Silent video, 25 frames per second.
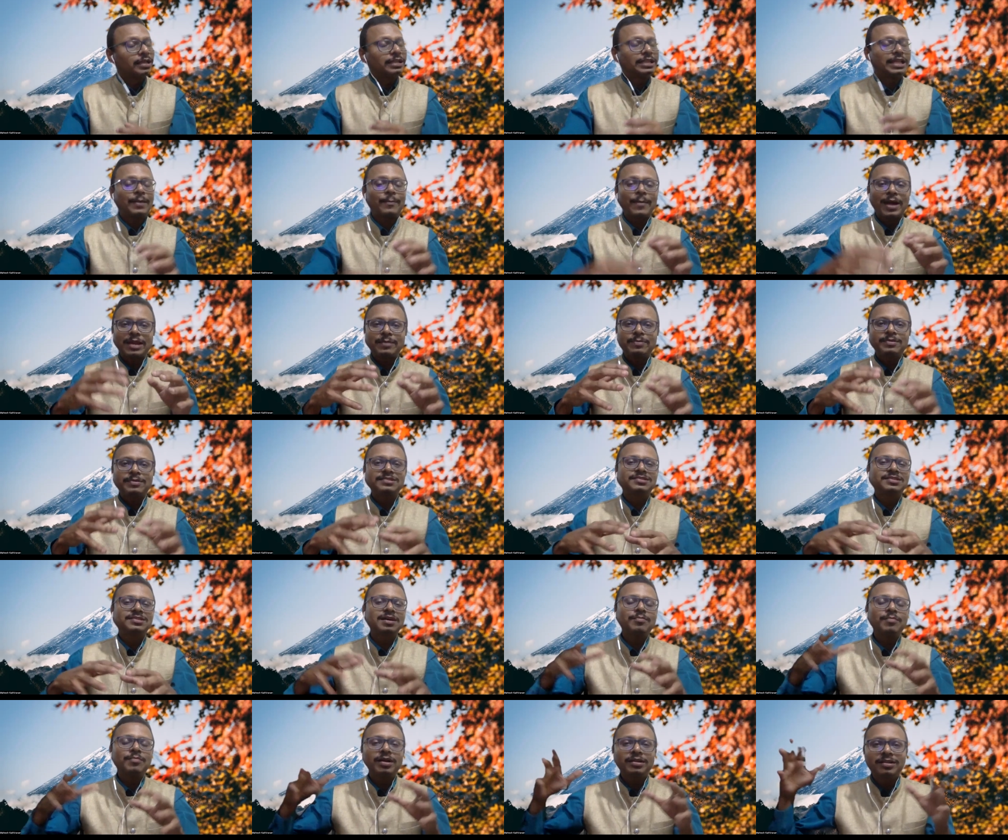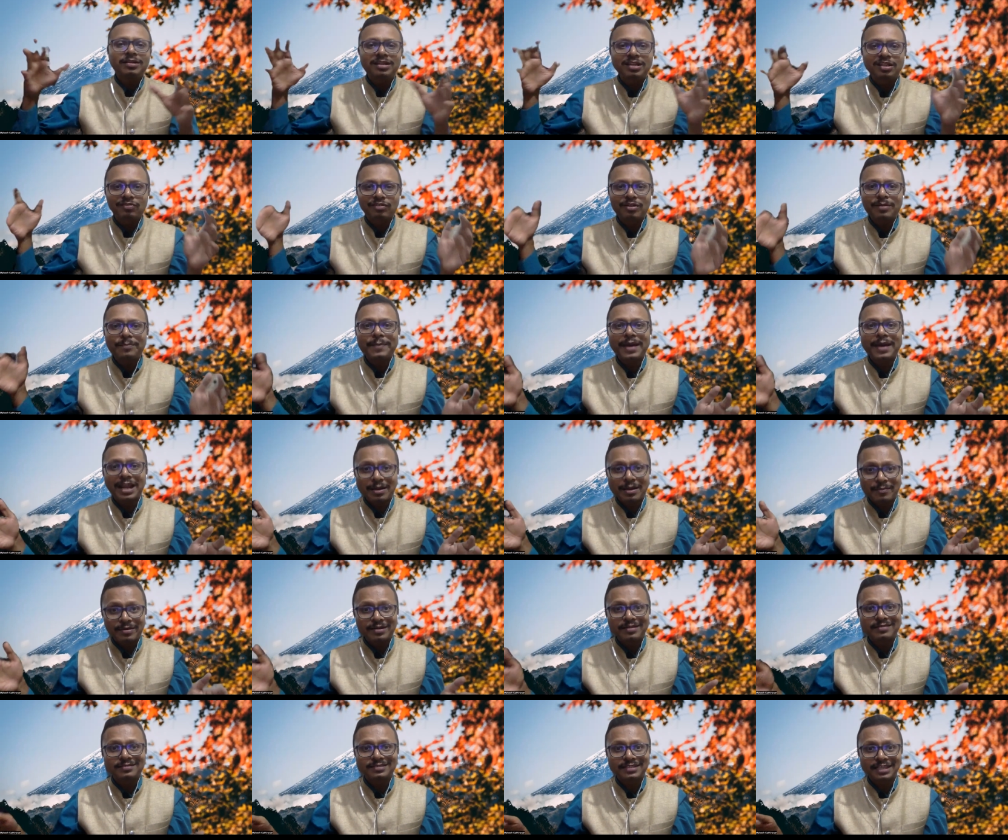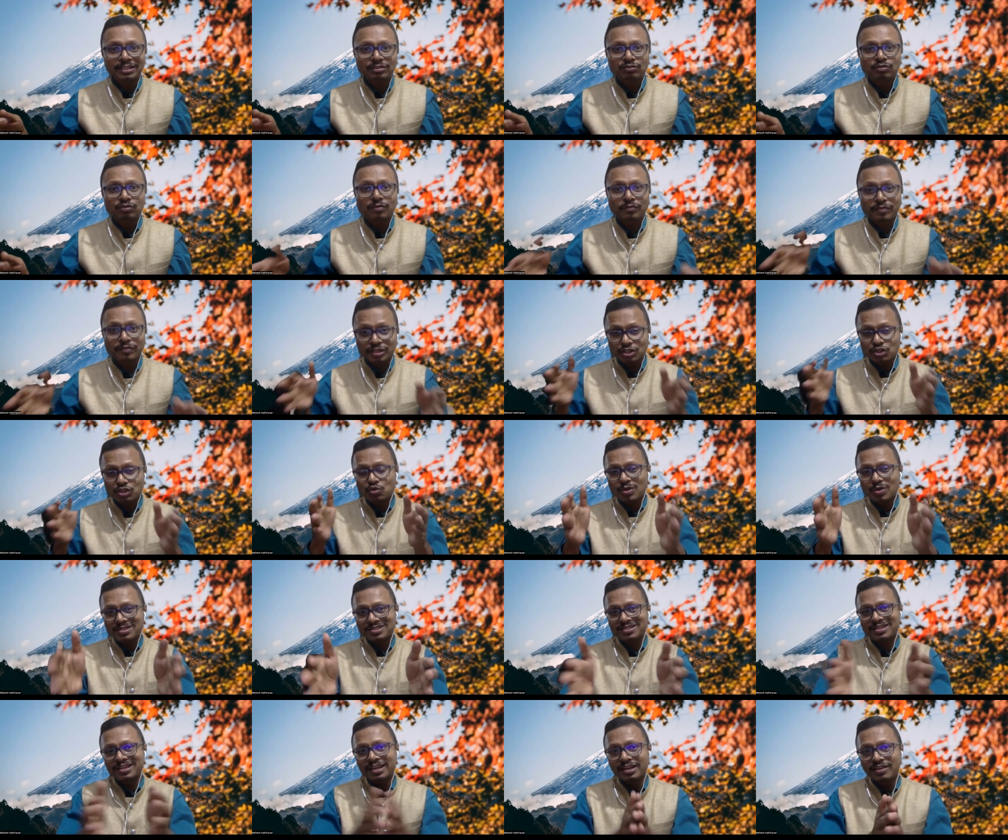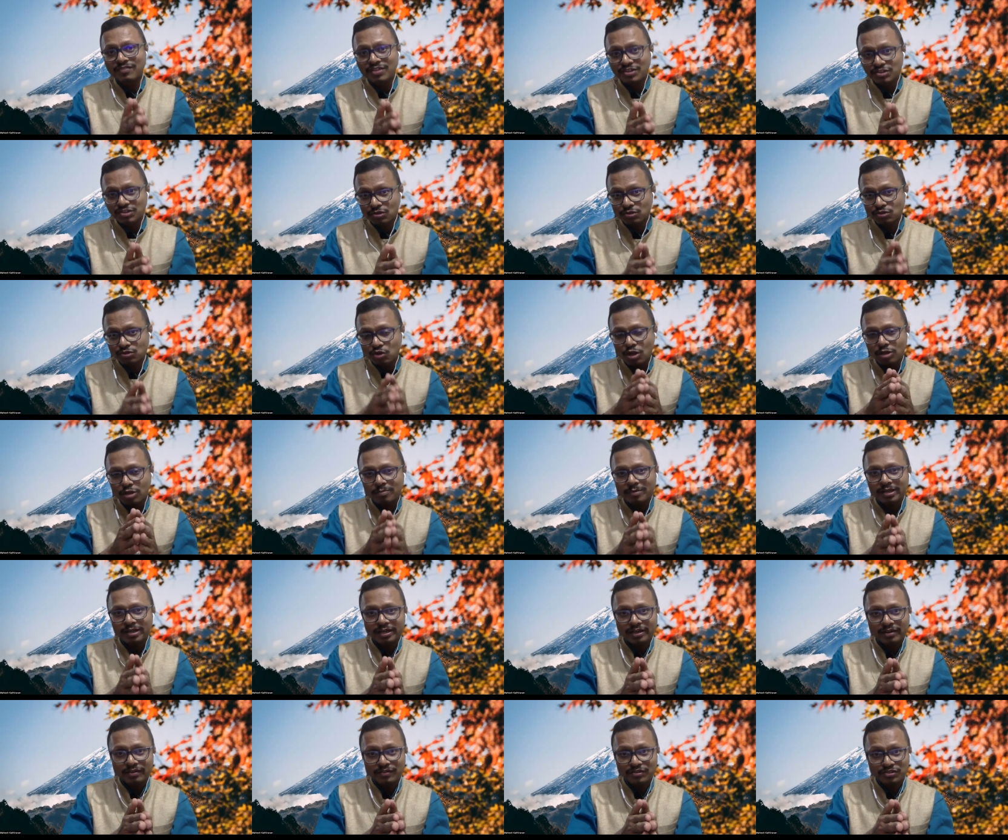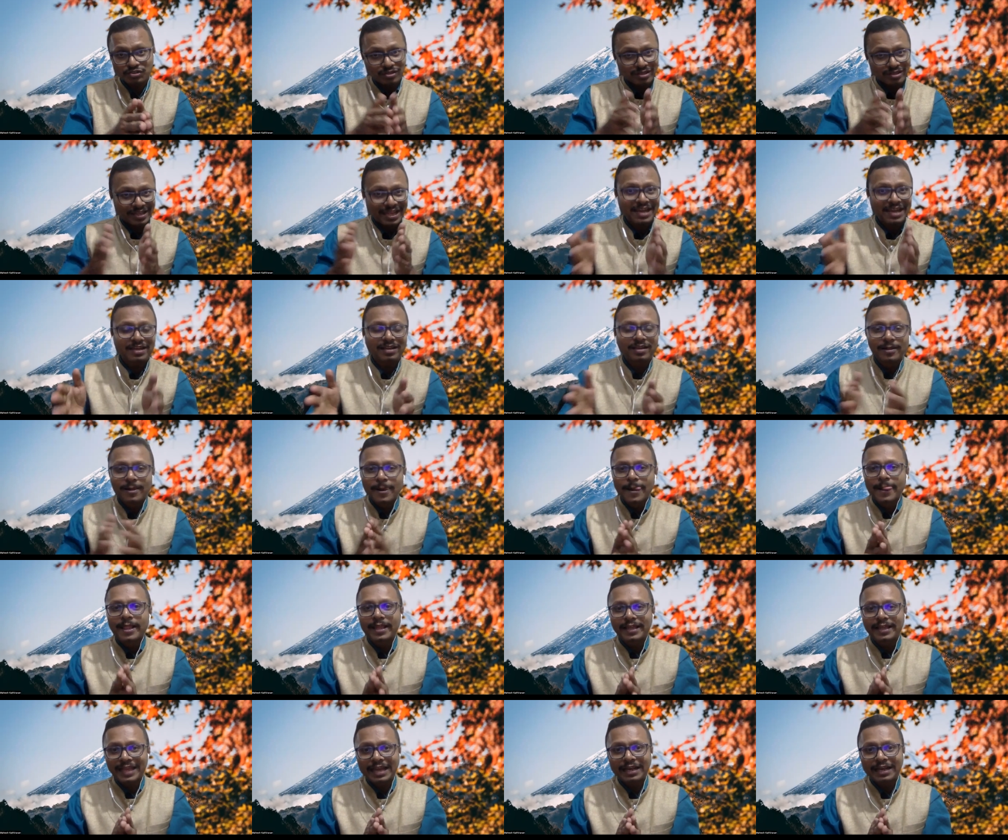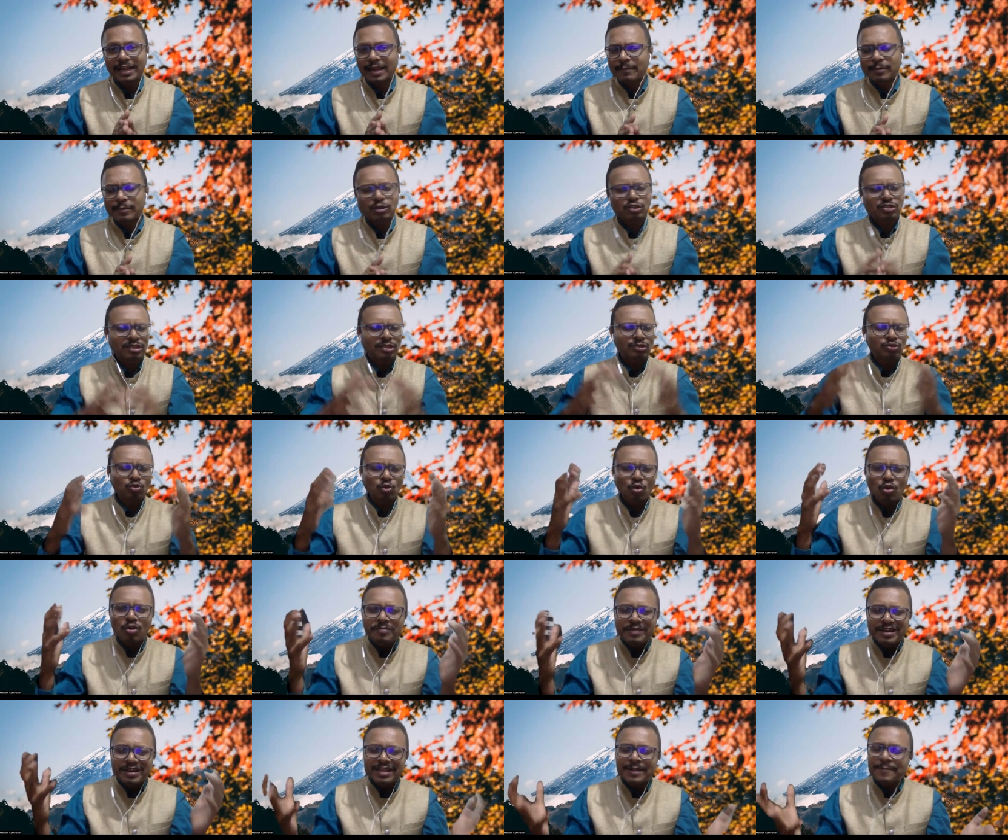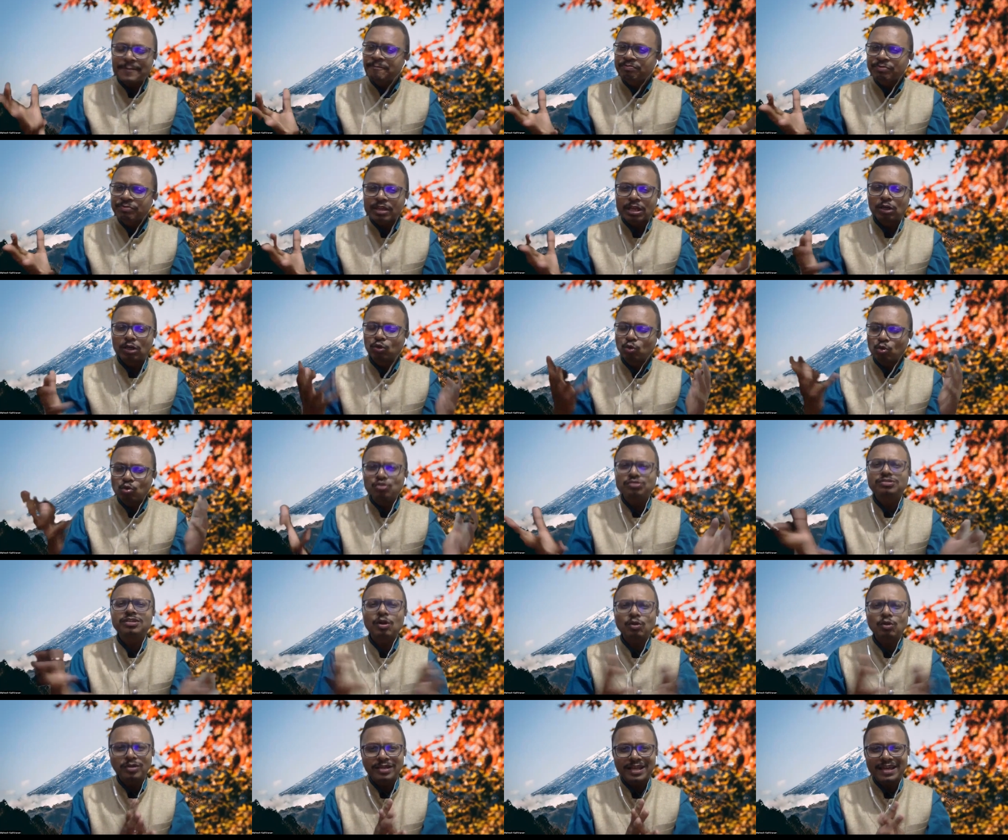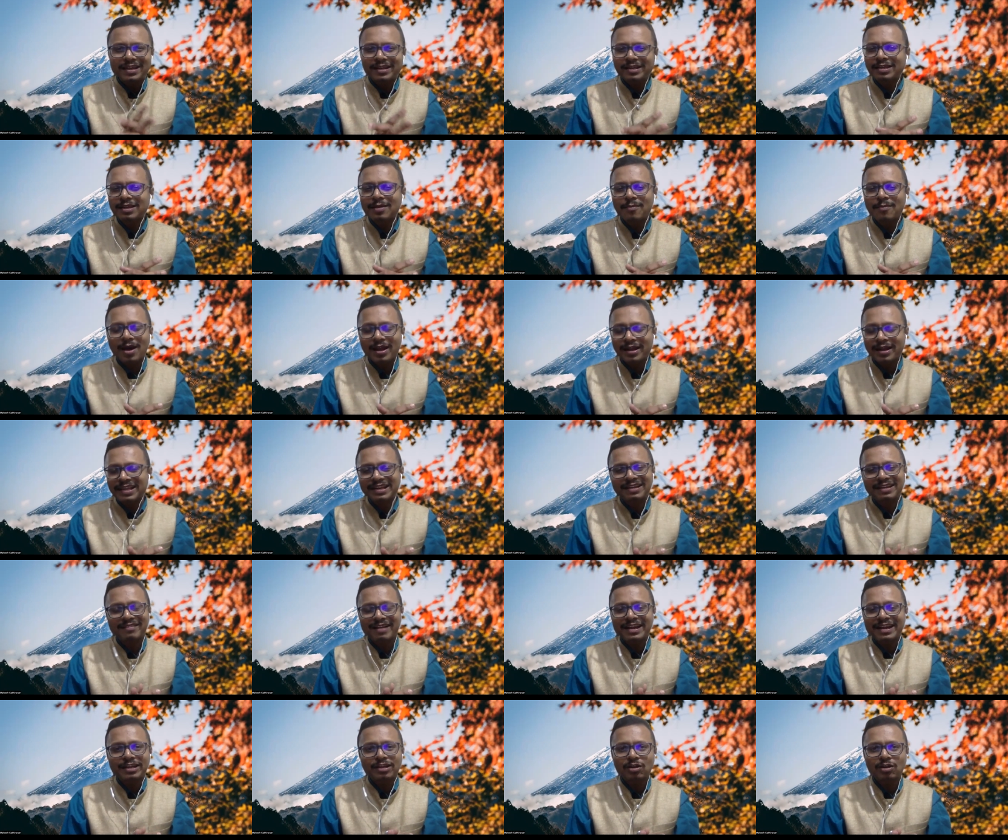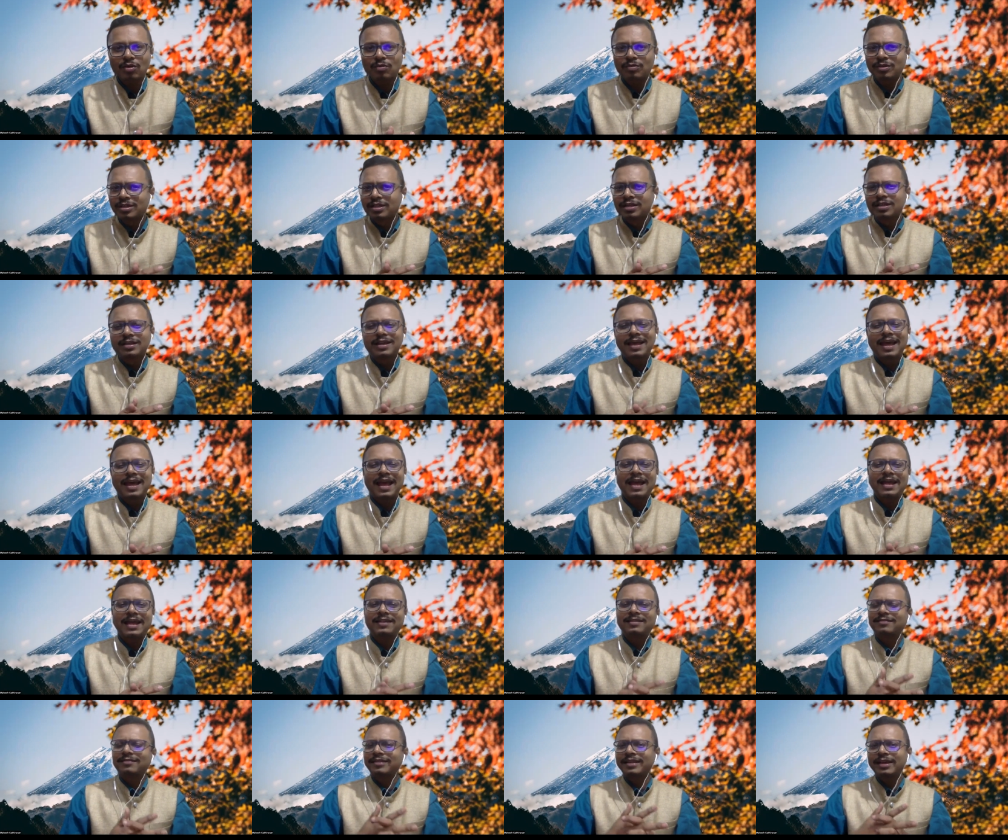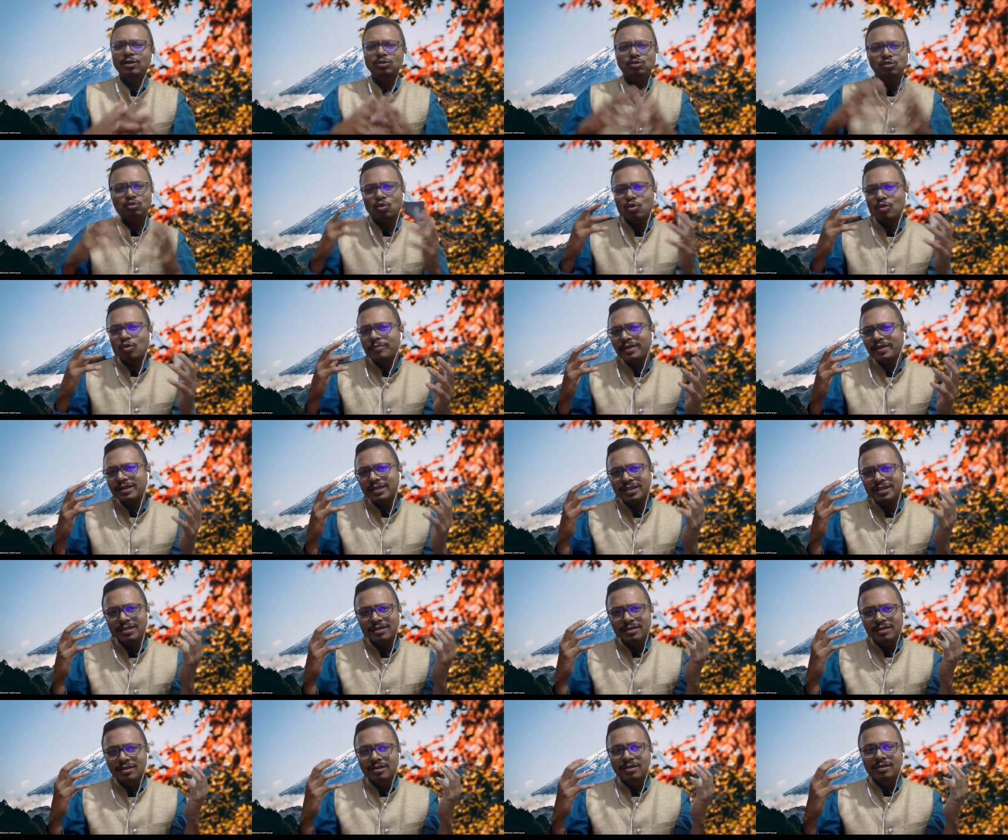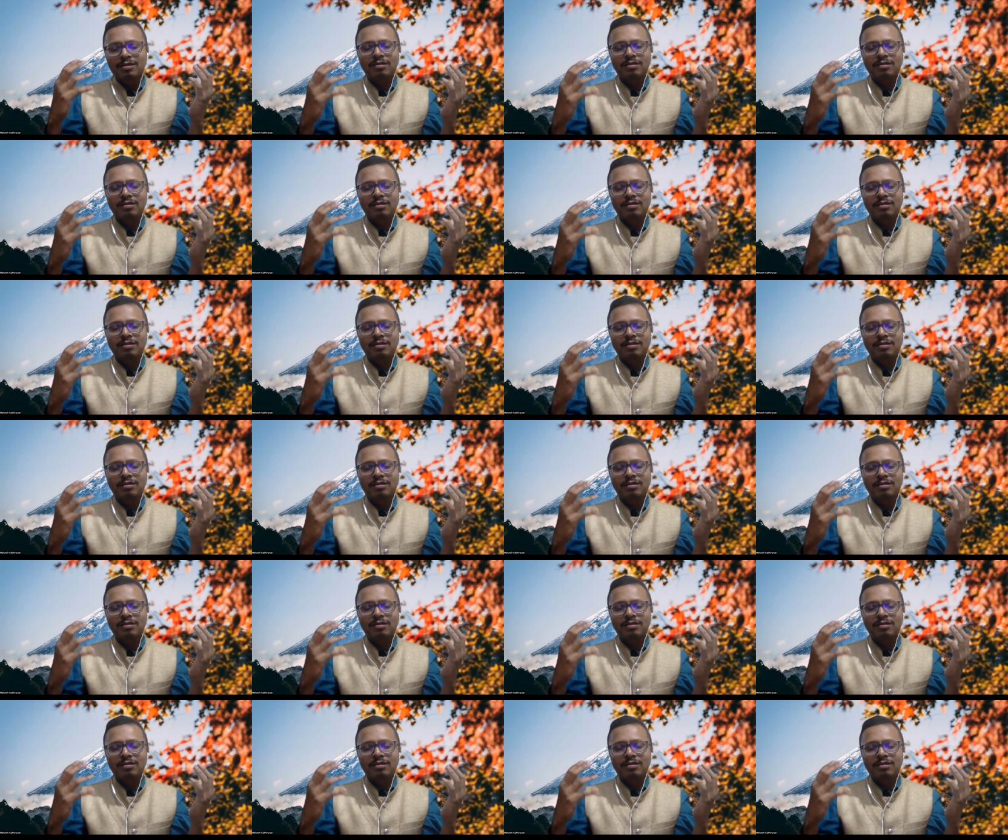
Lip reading: There might be some other different parameters as well, which you as an investor, stock market investor can get, because there are so many tools out there in the market right now, and there are so many